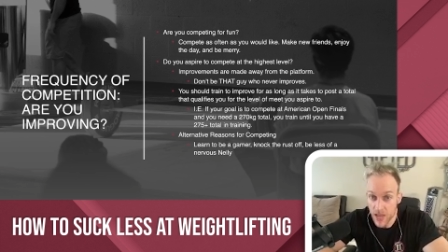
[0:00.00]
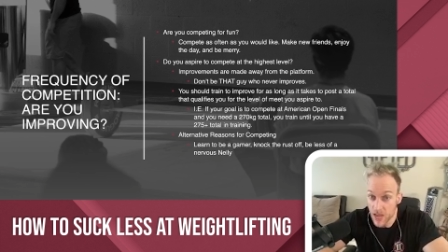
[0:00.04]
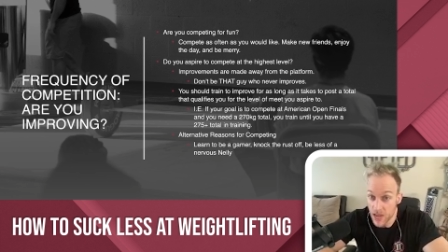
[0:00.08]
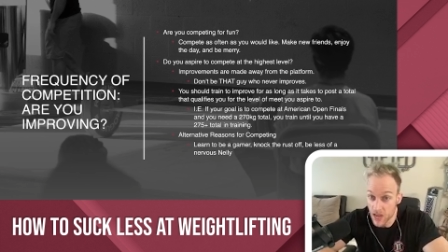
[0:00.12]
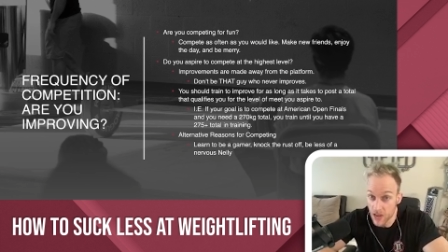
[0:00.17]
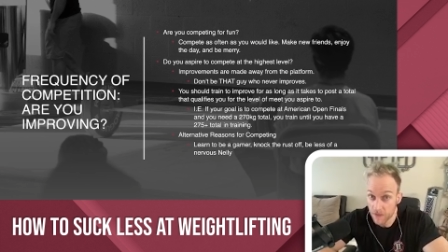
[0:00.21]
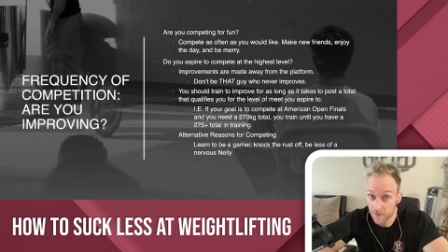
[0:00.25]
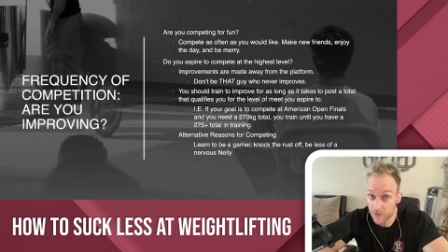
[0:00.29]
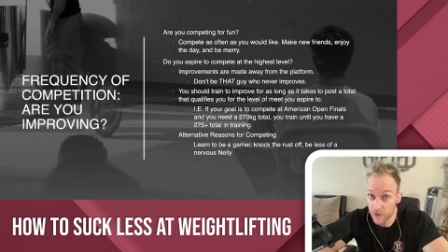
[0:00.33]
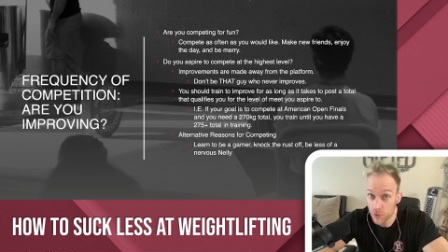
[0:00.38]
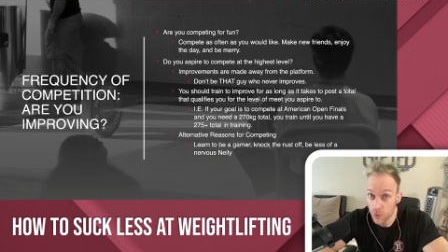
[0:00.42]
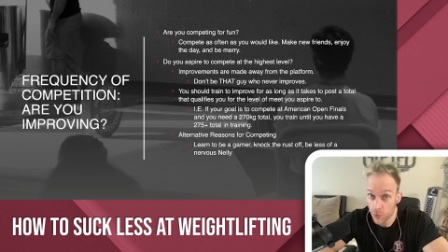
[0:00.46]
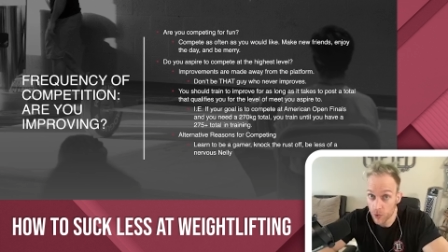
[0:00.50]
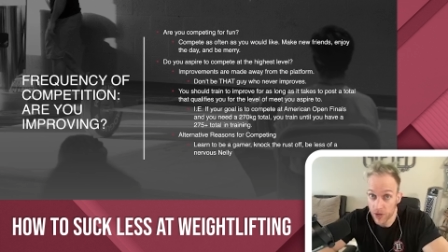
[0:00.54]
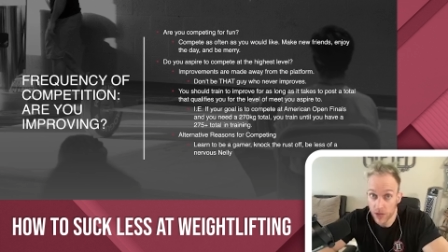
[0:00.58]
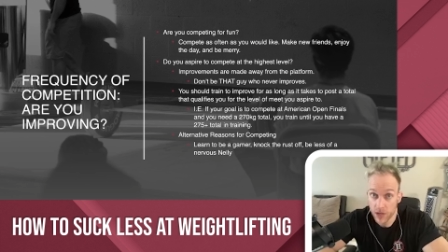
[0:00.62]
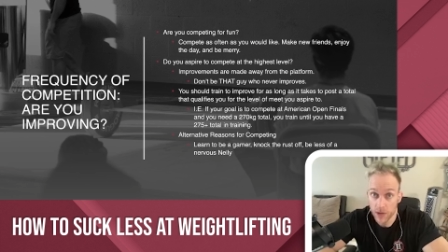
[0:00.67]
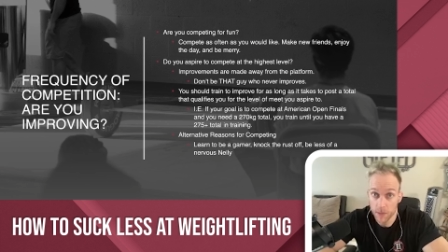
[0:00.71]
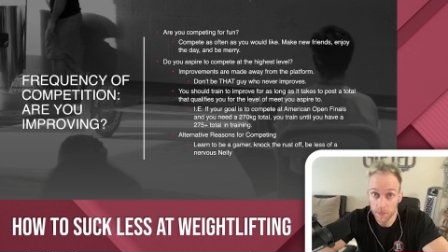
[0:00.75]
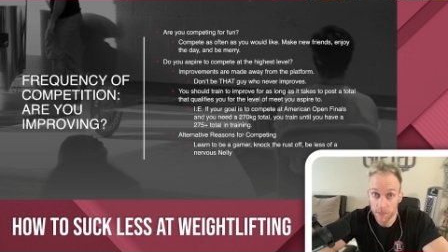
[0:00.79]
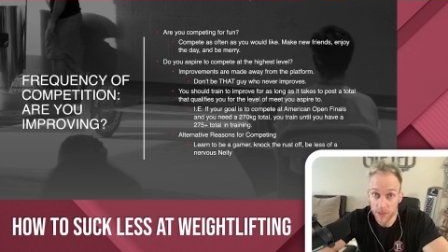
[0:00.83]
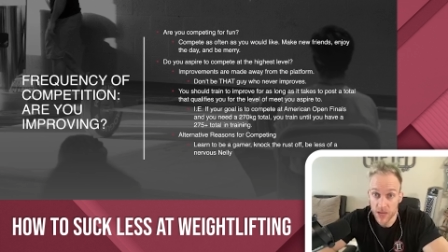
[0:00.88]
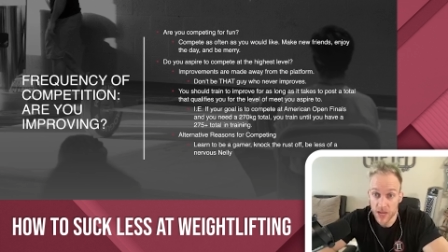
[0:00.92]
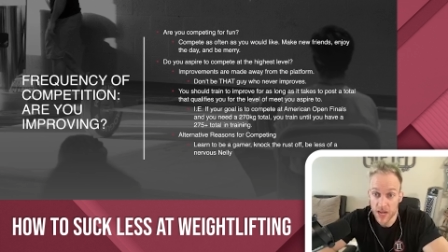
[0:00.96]
If you want to
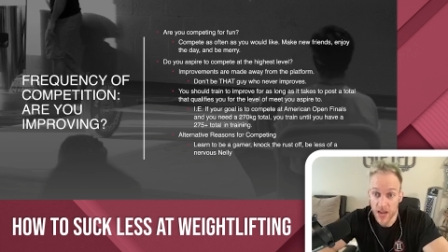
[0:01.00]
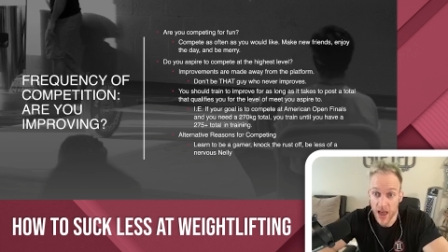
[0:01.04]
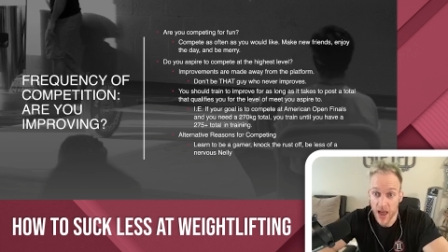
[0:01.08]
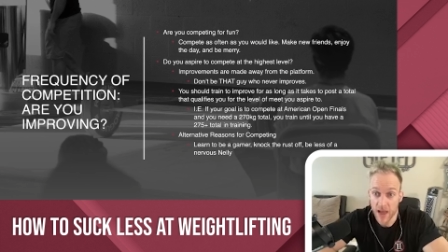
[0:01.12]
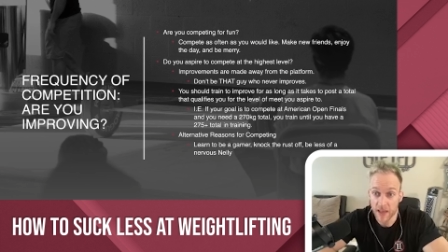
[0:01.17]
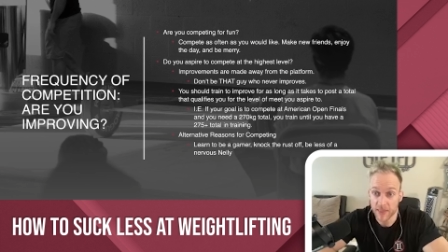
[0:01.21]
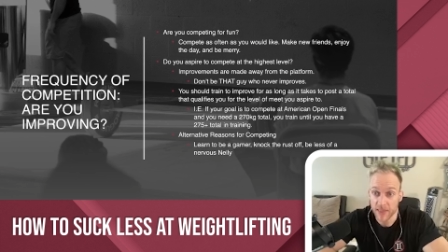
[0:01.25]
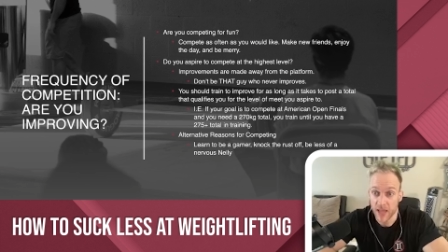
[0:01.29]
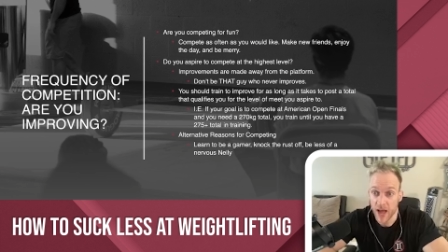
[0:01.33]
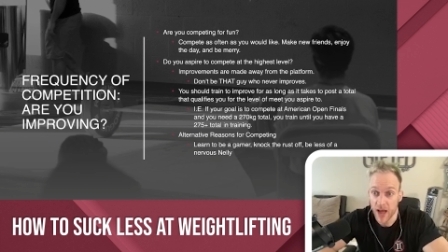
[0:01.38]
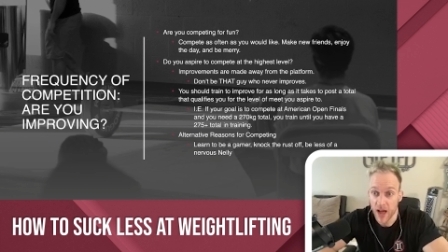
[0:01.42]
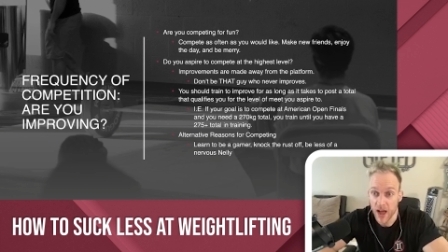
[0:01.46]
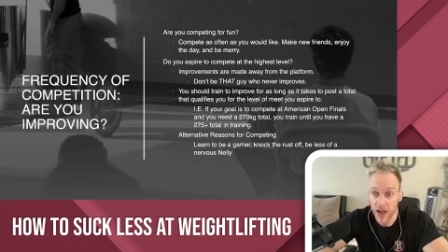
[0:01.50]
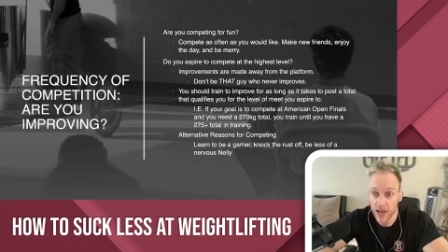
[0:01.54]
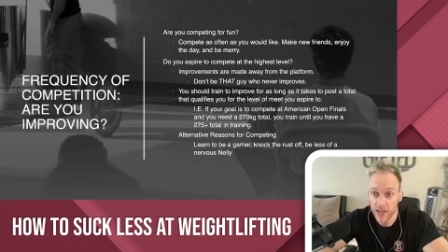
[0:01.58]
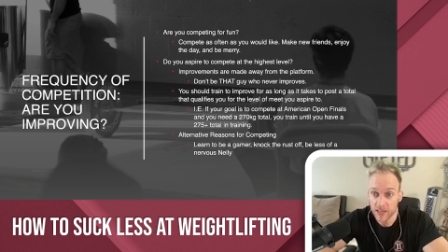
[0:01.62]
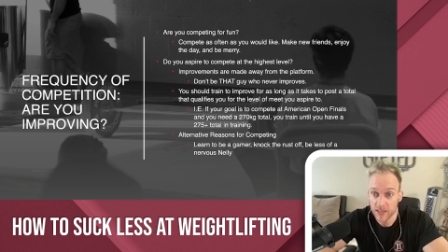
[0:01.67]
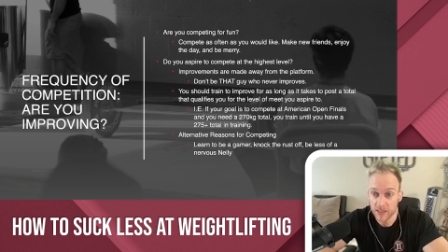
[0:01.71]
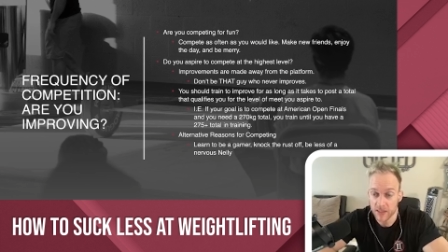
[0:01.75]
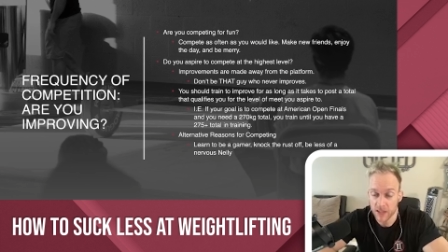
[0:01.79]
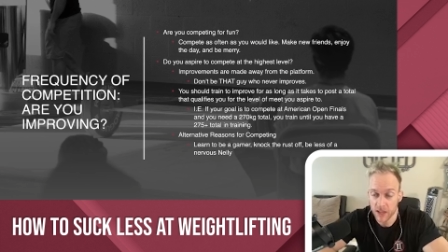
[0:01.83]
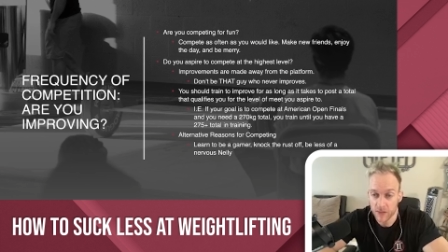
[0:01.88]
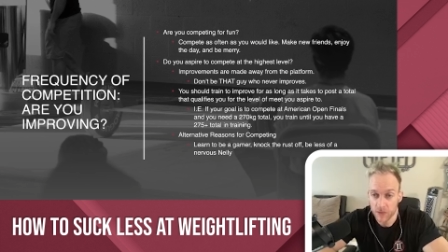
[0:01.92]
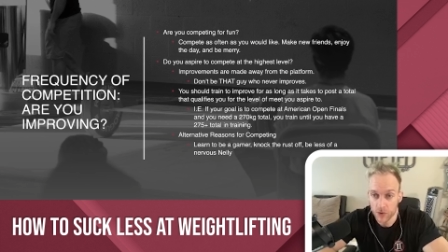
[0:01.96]
compete at the
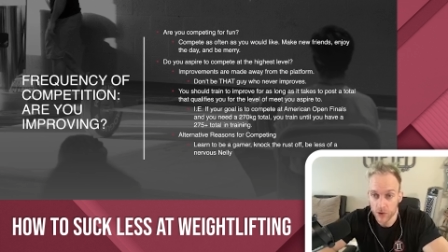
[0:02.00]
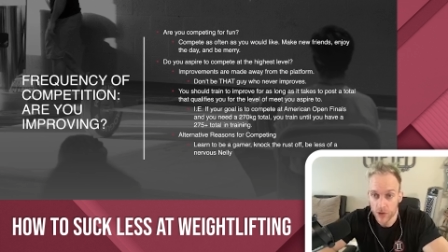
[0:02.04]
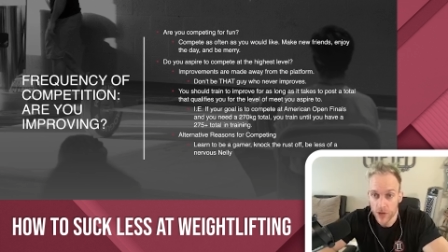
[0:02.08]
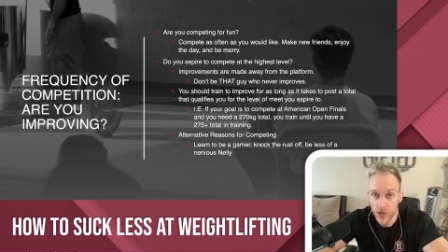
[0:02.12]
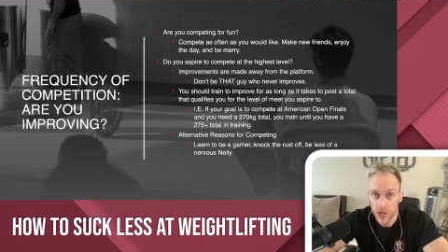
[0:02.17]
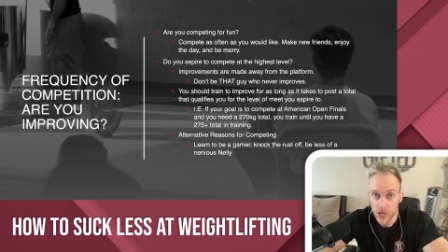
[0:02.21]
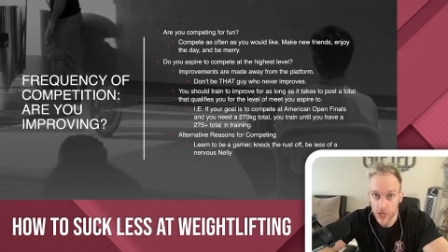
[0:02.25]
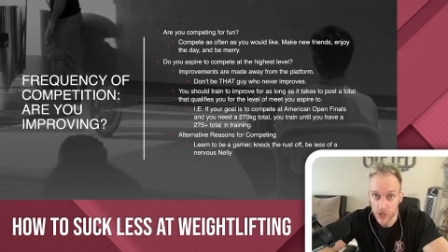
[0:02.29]
highest level,